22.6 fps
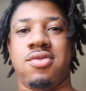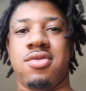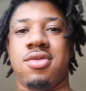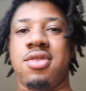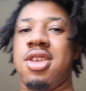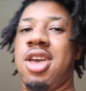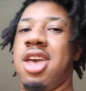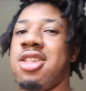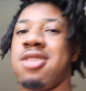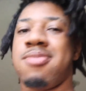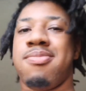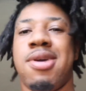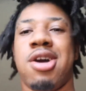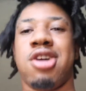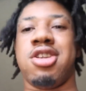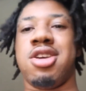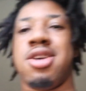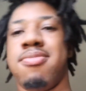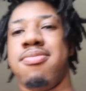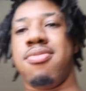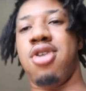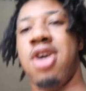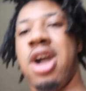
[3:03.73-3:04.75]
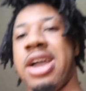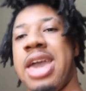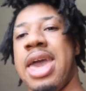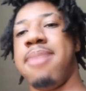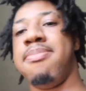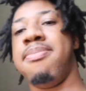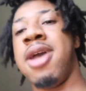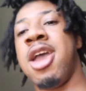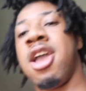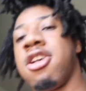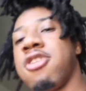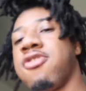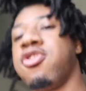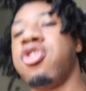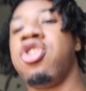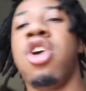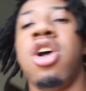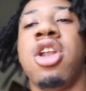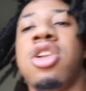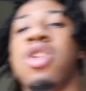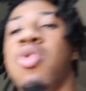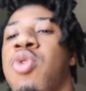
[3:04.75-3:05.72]
That's about it, bro. I got bangers for y'all
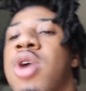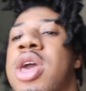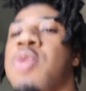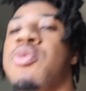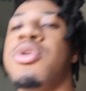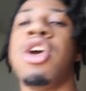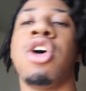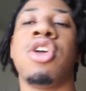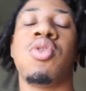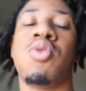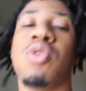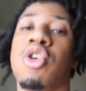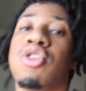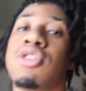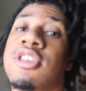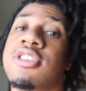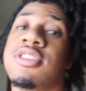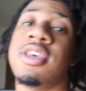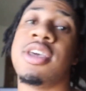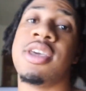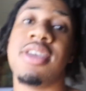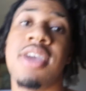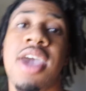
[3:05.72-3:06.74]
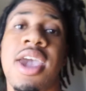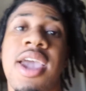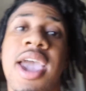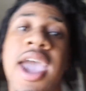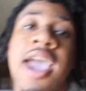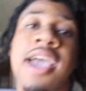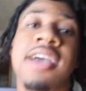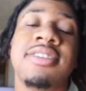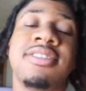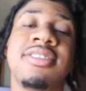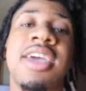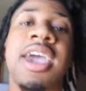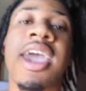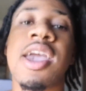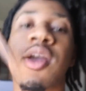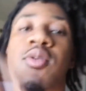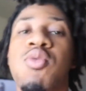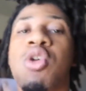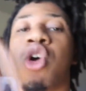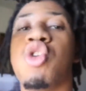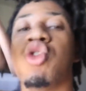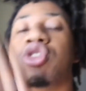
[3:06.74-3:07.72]
on the way. We on the road to 10K. Hashtag
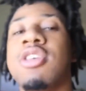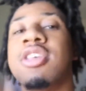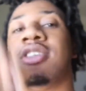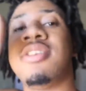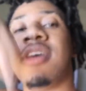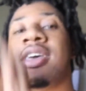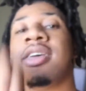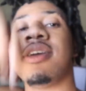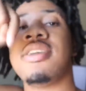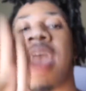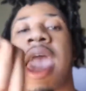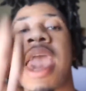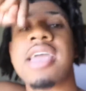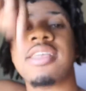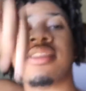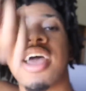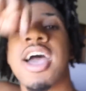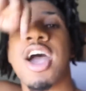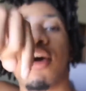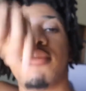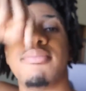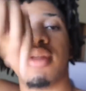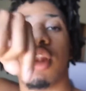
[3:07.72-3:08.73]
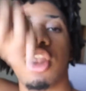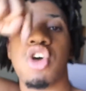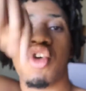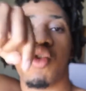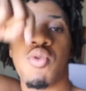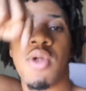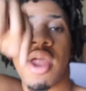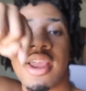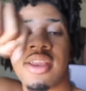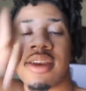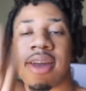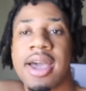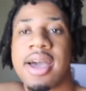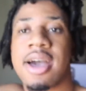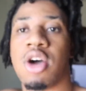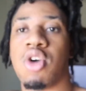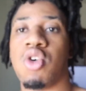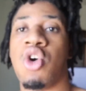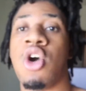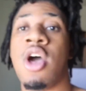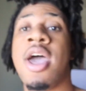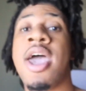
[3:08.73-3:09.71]
road to 10K down below right now.
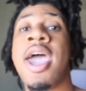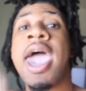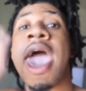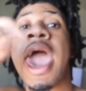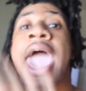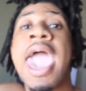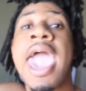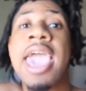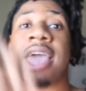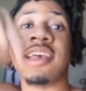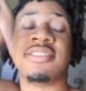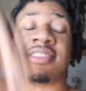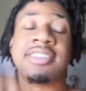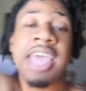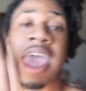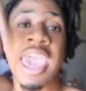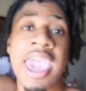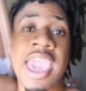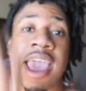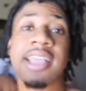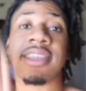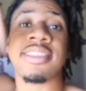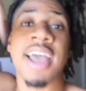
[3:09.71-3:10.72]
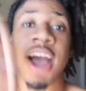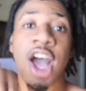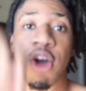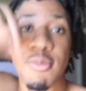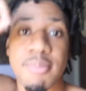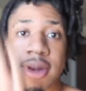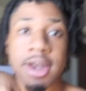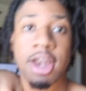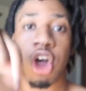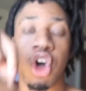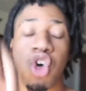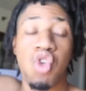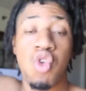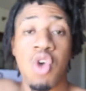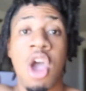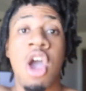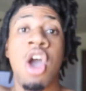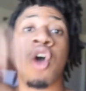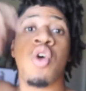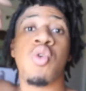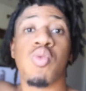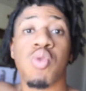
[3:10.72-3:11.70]
Hashtag down below
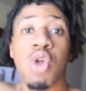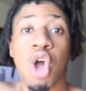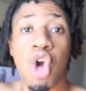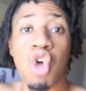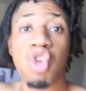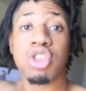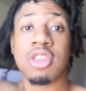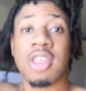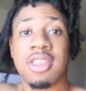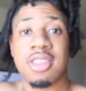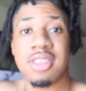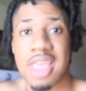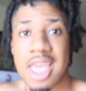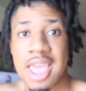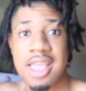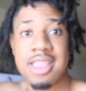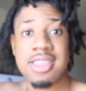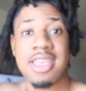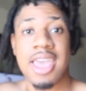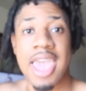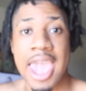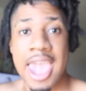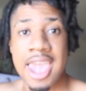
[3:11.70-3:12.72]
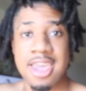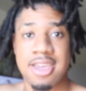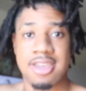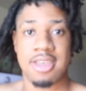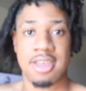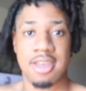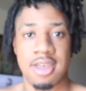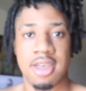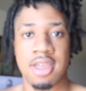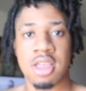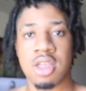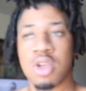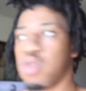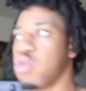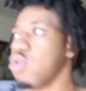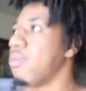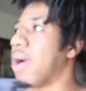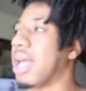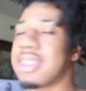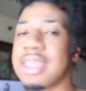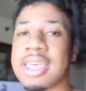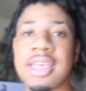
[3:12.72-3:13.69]
road to 10K. We
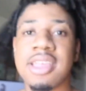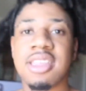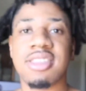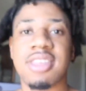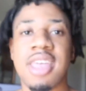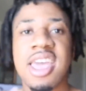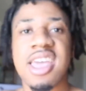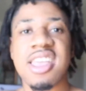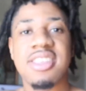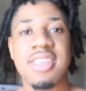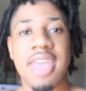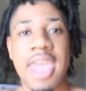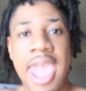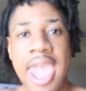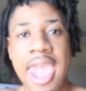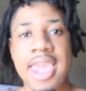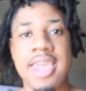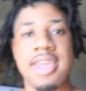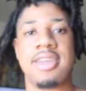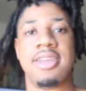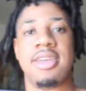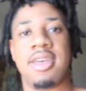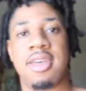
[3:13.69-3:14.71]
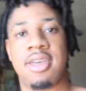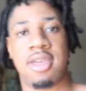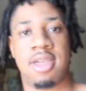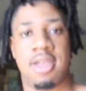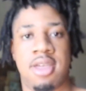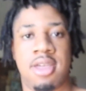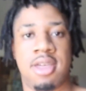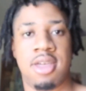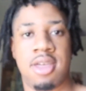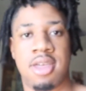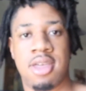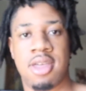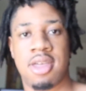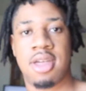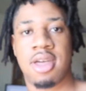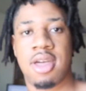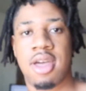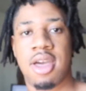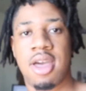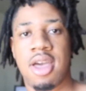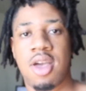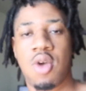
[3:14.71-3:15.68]
about to hit 10K.
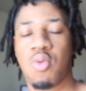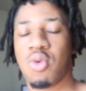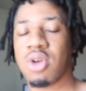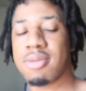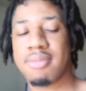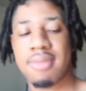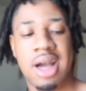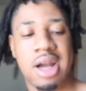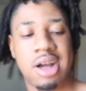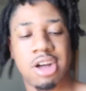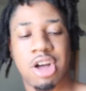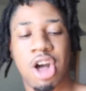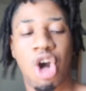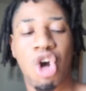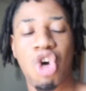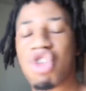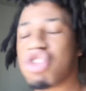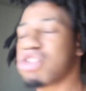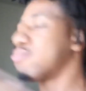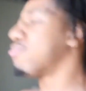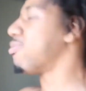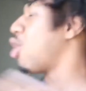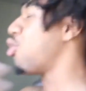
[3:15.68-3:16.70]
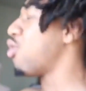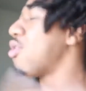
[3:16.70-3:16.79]
One of my goals, bro.